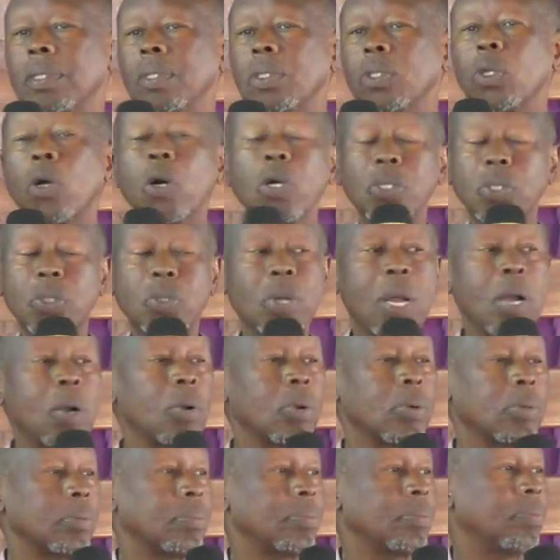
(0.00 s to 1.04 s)
No
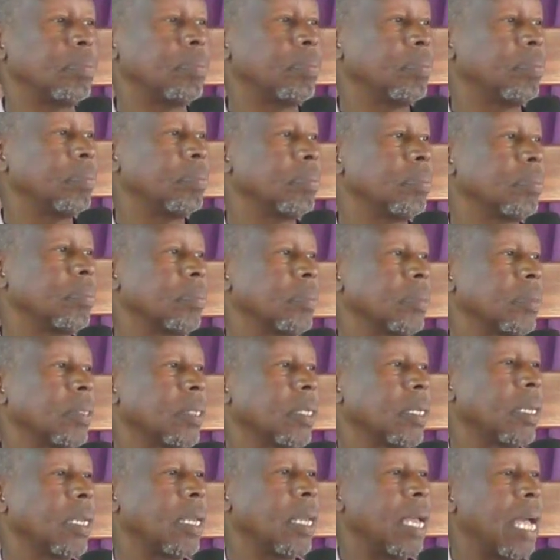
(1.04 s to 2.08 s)
struggle.
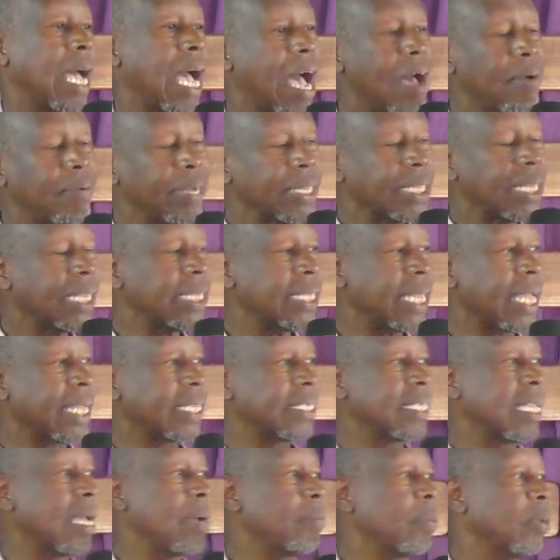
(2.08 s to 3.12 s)
I have another
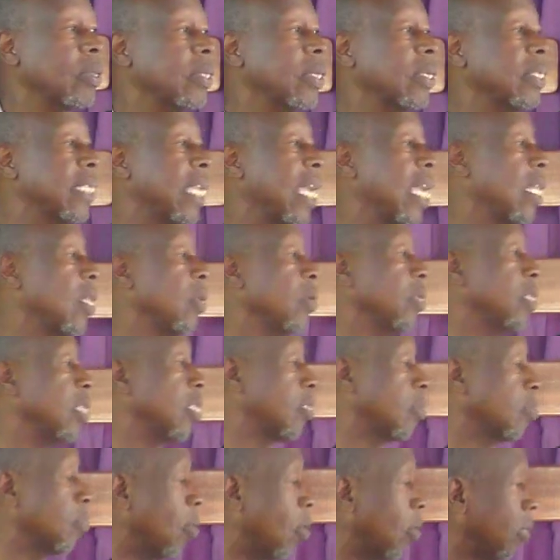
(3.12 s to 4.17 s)
example to tell you
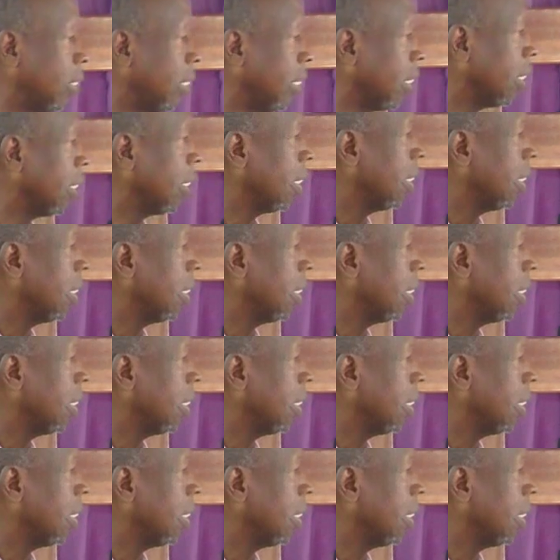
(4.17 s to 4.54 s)
this morning.